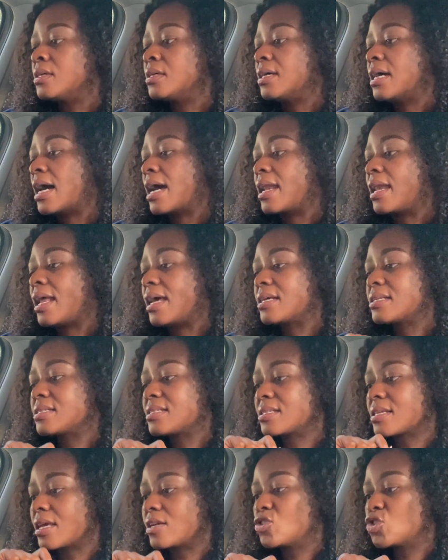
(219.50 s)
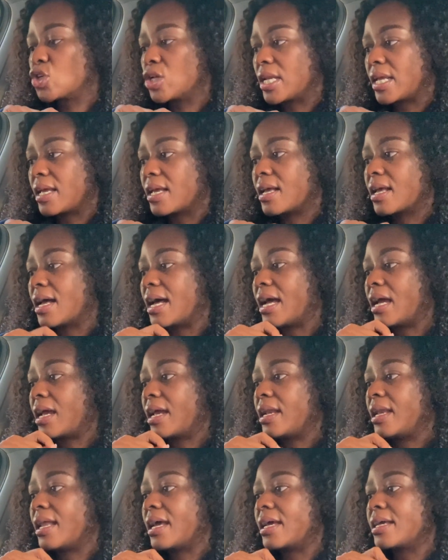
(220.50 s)
I like scheduling. I
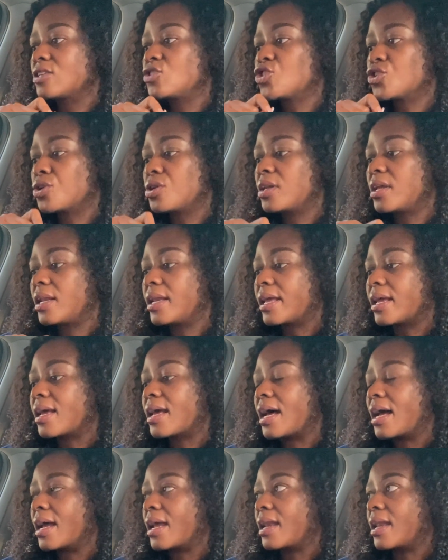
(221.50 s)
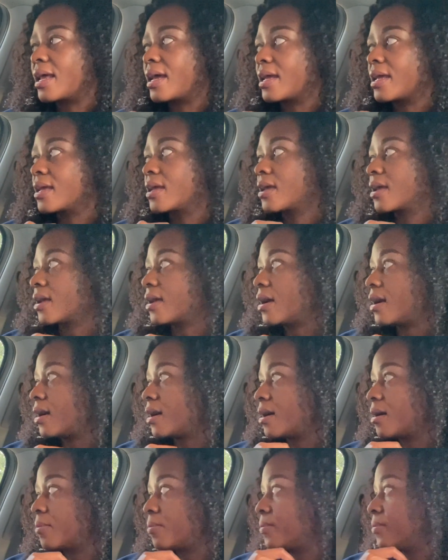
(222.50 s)
like journaling. I like
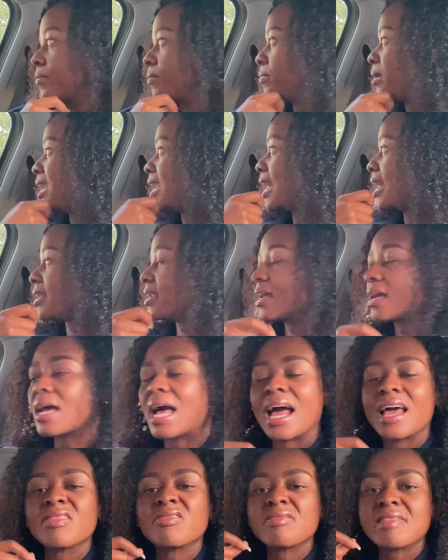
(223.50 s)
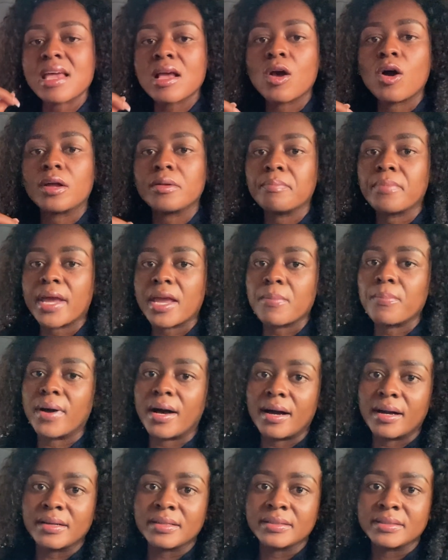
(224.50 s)
planning. I think on paper.
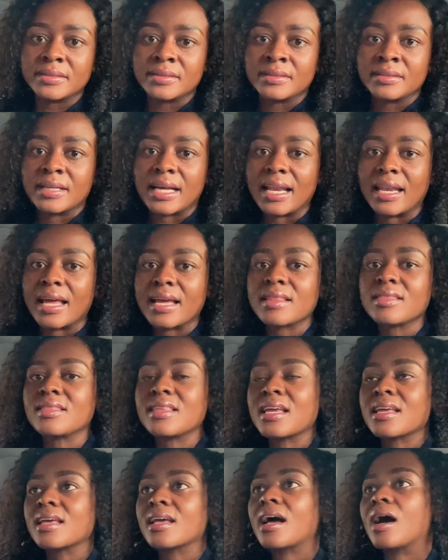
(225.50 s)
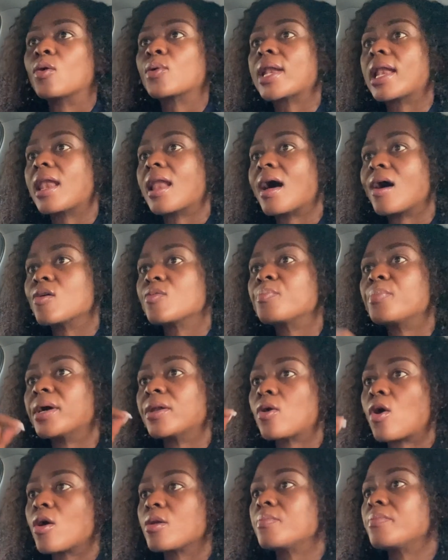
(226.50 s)
I like thinking out loud, but
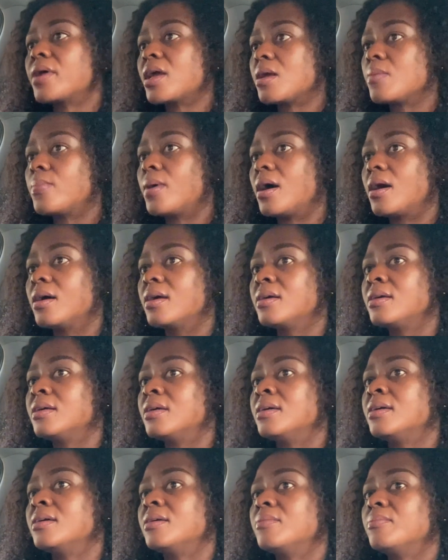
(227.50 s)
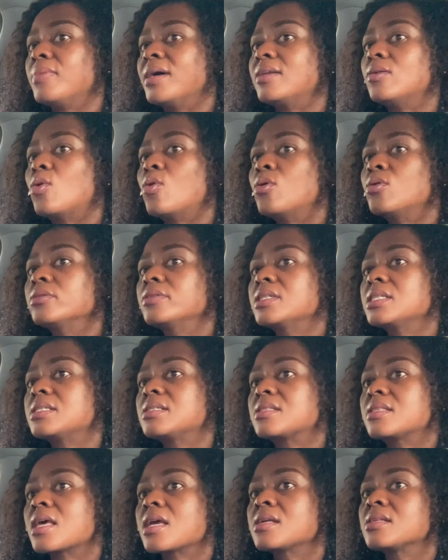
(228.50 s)
on paper. But all these
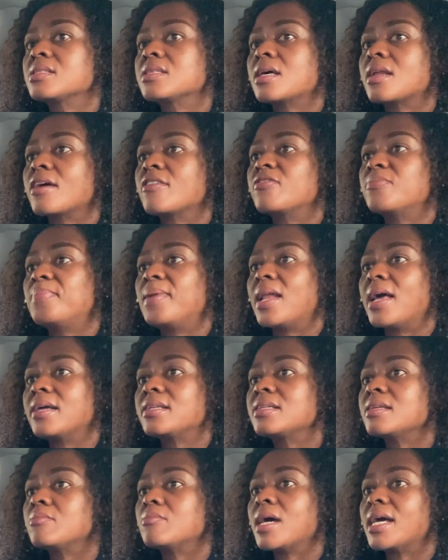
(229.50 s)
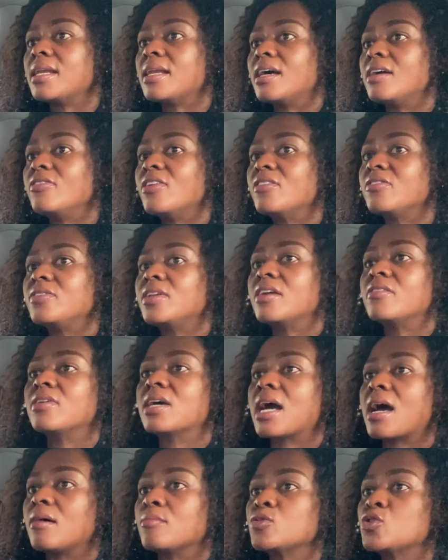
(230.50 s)
things that I've planned in my life have never
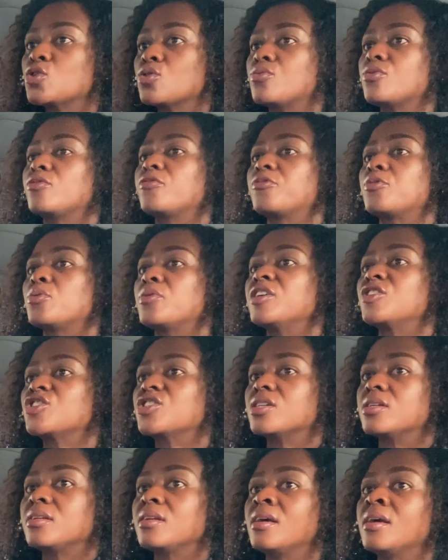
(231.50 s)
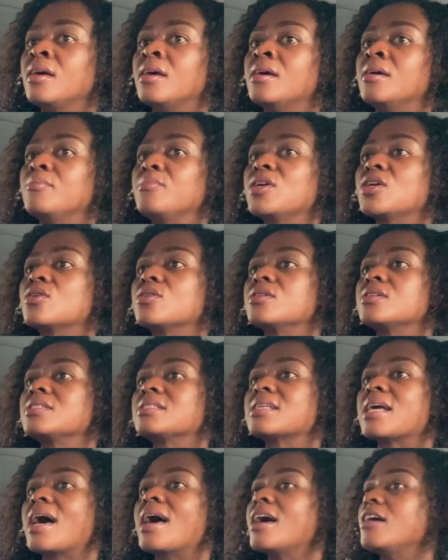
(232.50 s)
come to fruition because
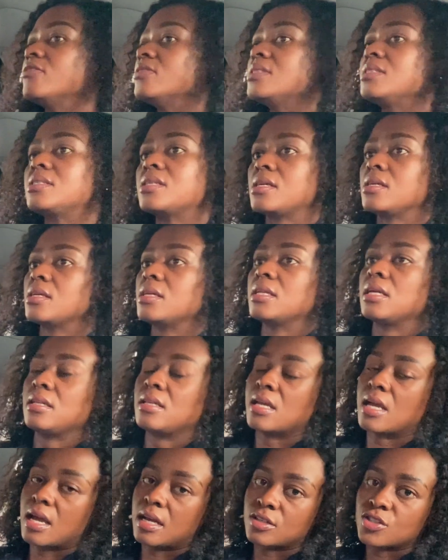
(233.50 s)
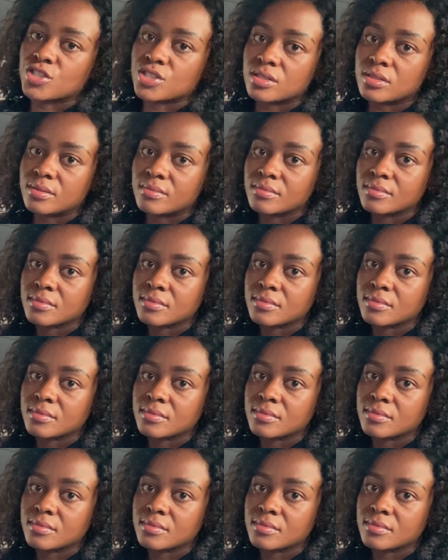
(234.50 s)
I haven't taken any action.